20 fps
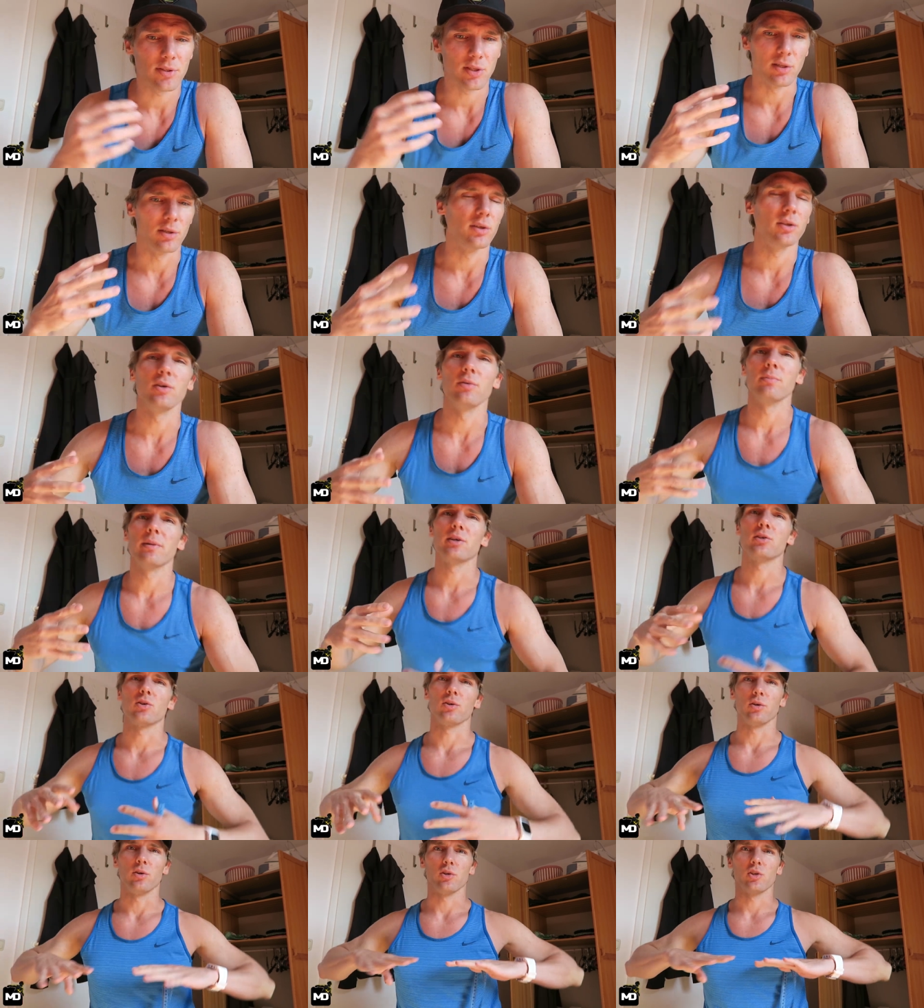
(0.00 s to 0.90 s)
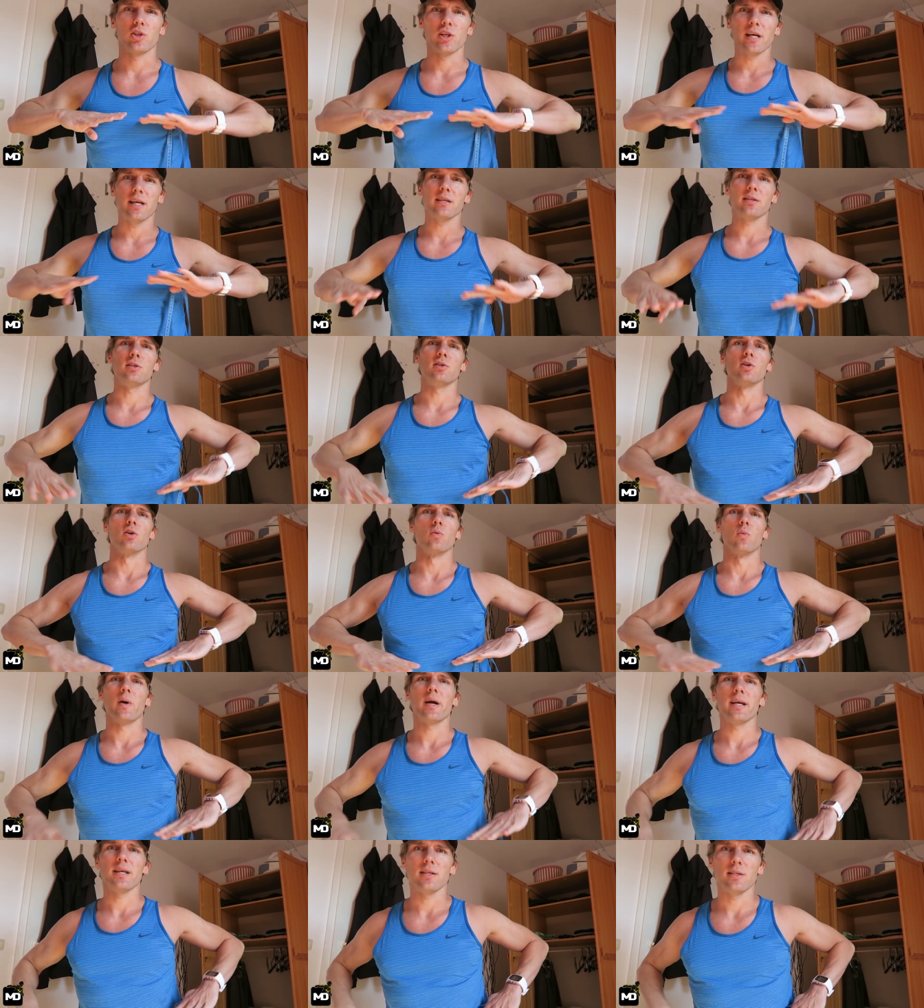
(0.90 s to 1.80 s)
So you measure your chest, your
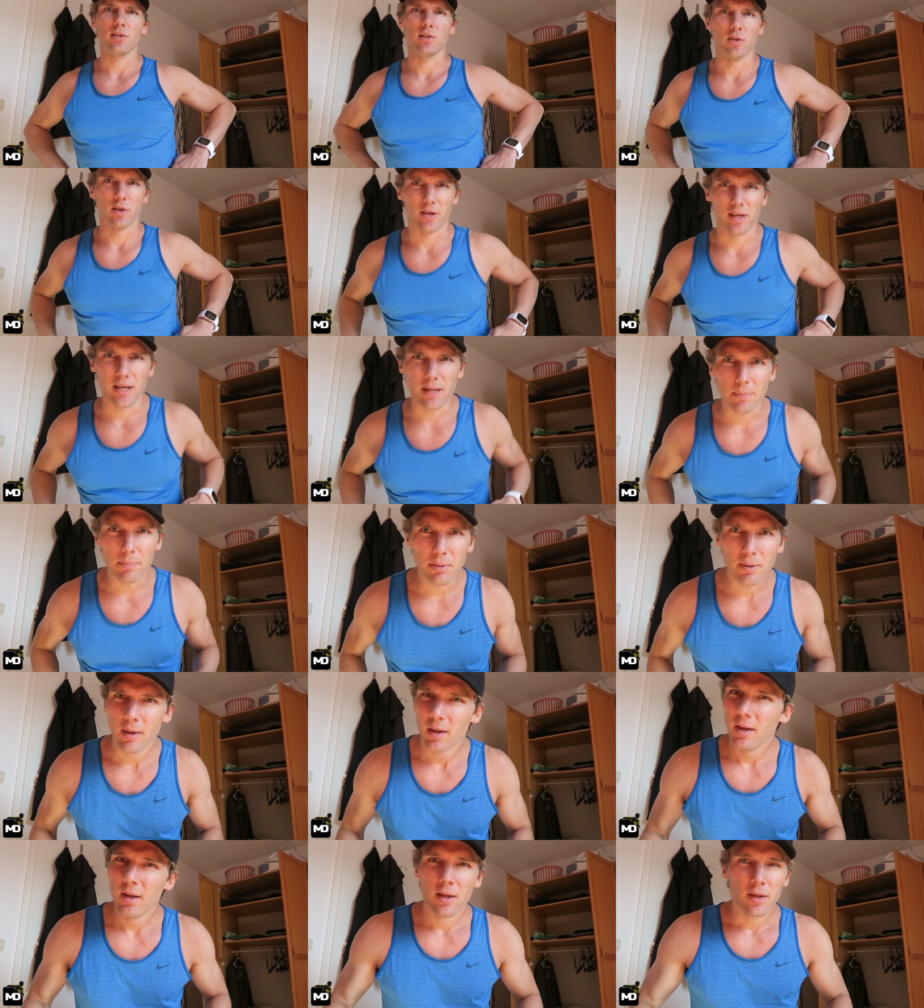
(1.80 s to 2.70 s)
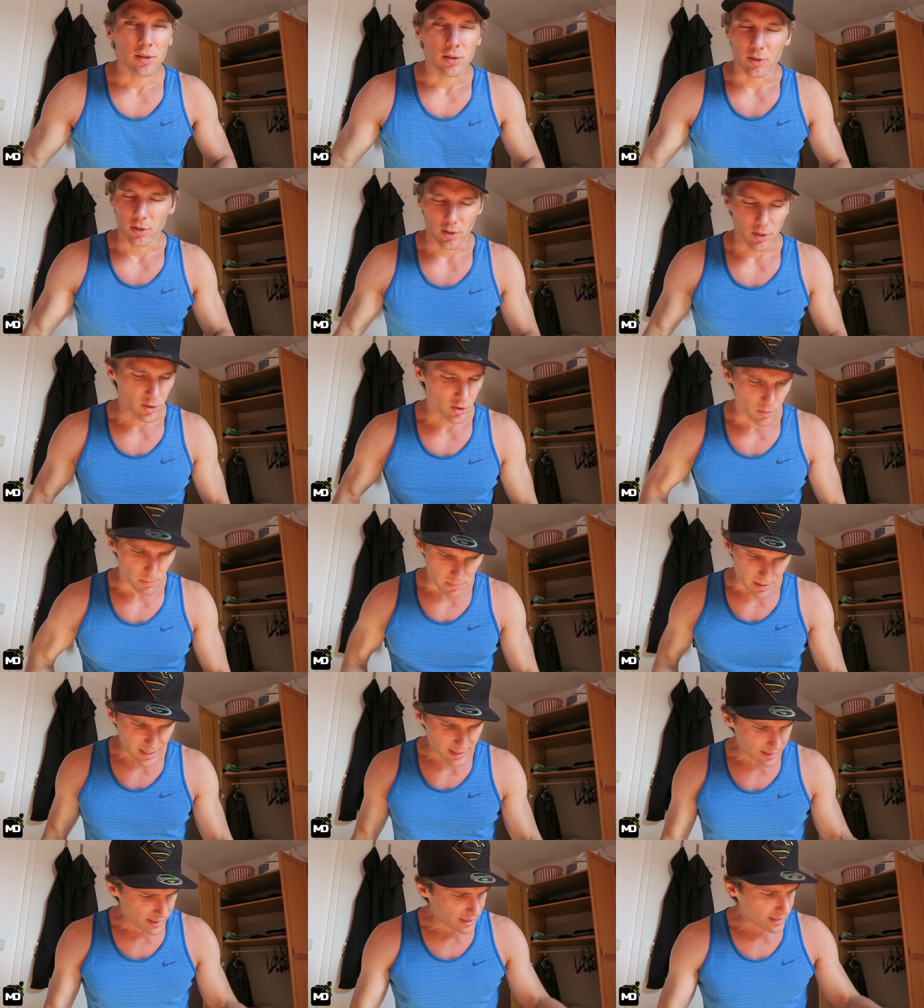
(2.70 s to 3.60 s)
waist, your hip, your, your
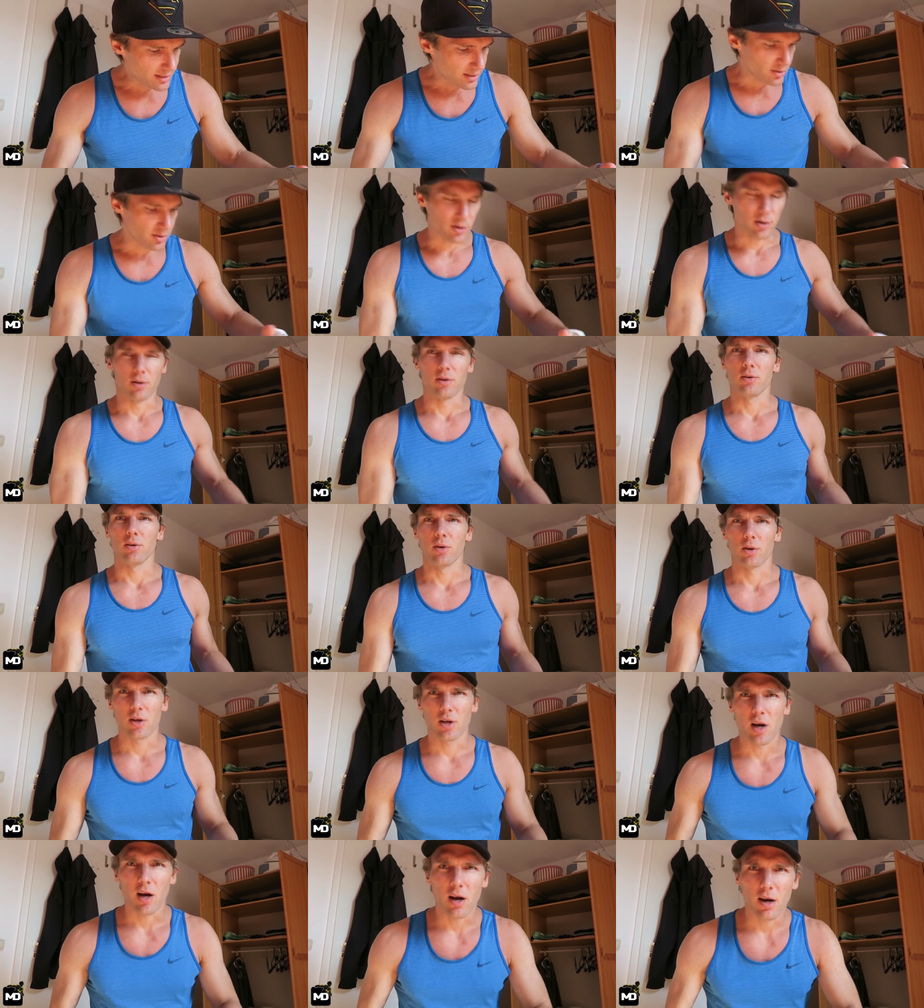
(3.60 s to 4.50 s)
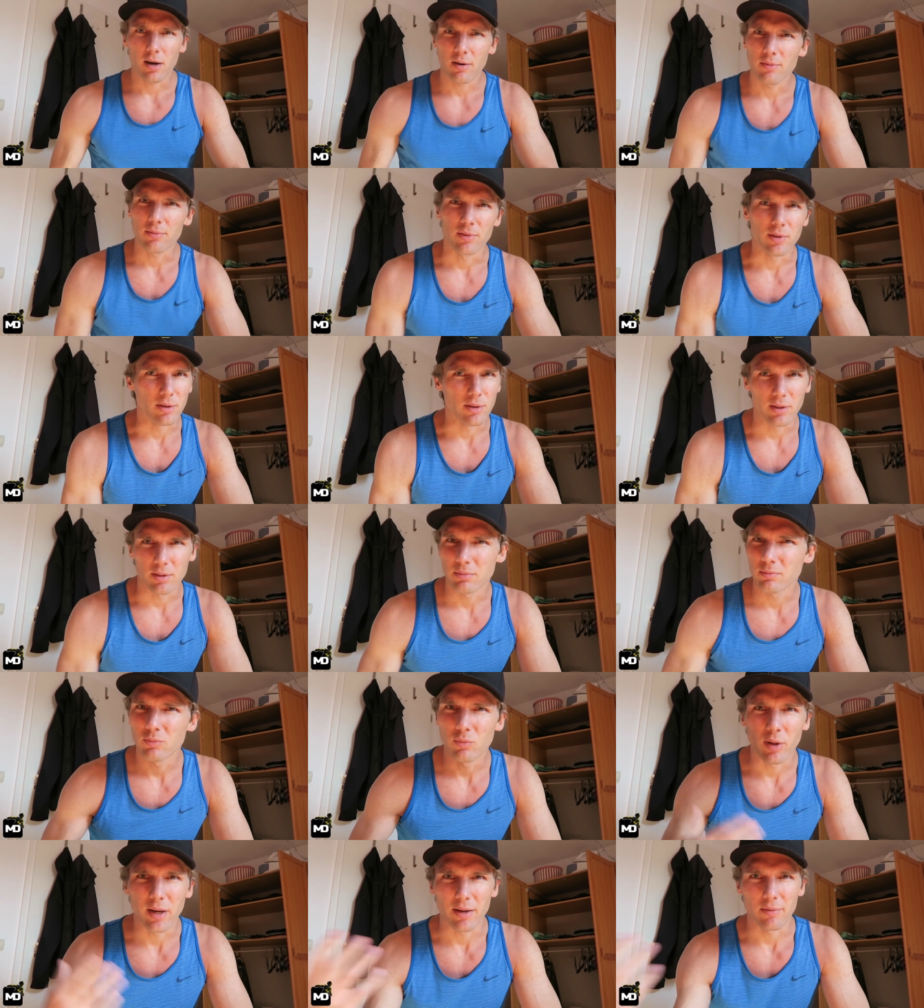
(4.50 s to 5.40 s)
belly, your, your calf, your
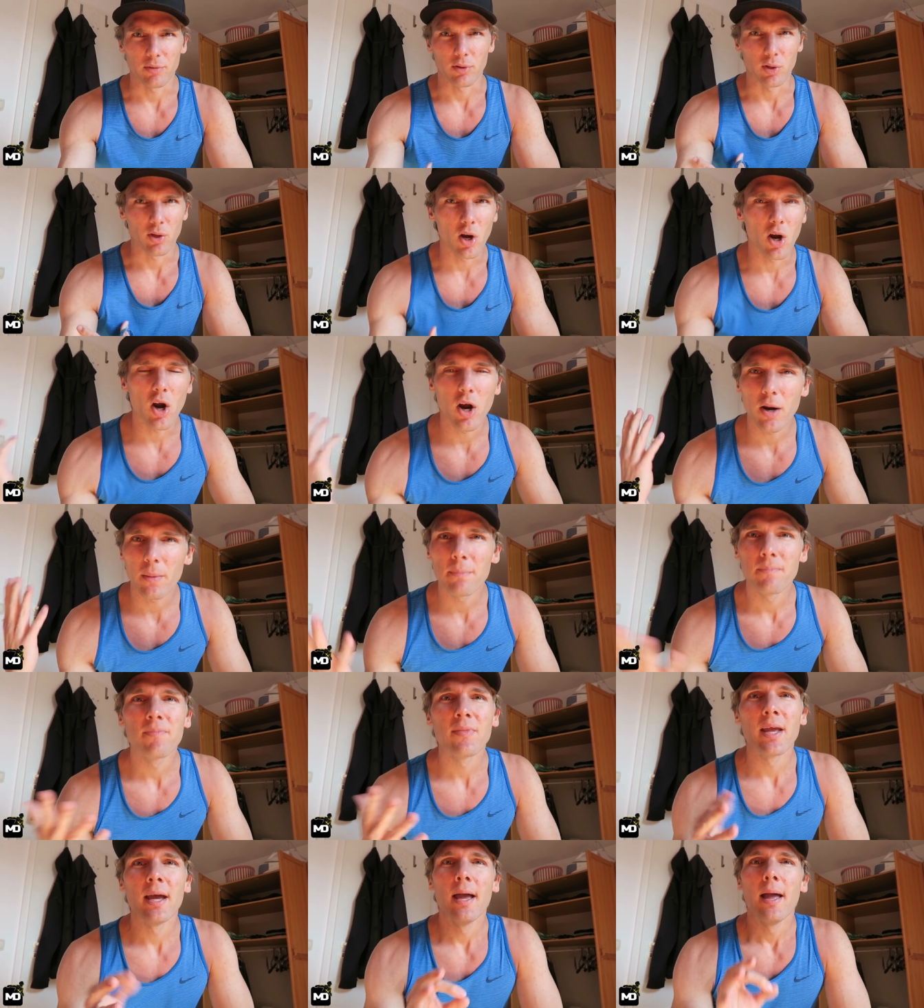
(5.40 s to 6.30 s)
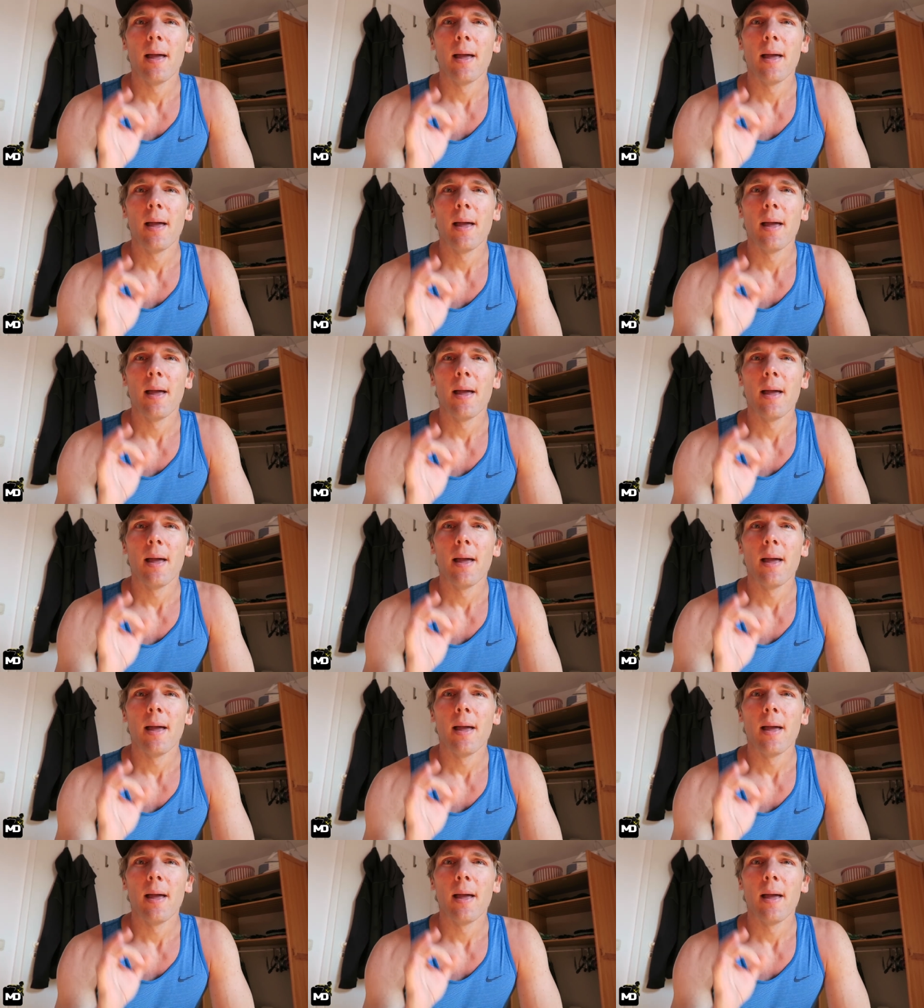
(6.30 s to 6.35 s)
whatever, your arm.